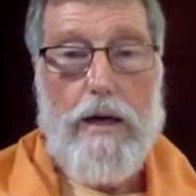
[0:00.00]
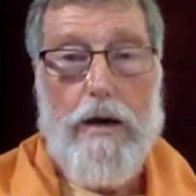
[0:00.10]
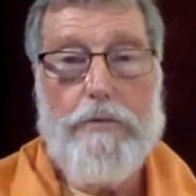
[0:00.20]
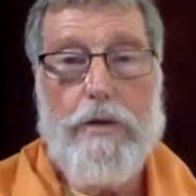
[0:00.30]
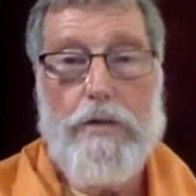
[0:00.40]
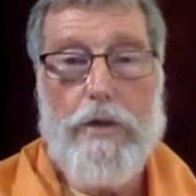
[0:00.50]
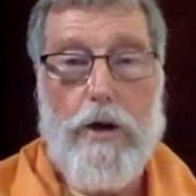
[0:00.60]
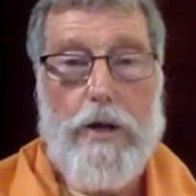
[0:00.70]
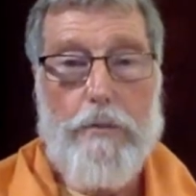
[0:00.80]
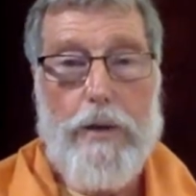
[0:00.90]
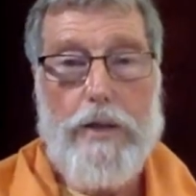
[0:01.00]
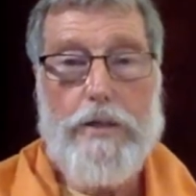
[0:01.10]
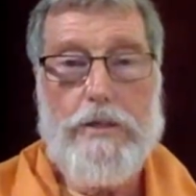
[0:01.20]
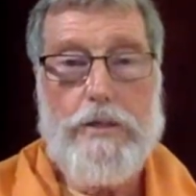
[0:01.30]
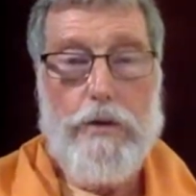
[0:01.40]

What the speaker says: of these occupations,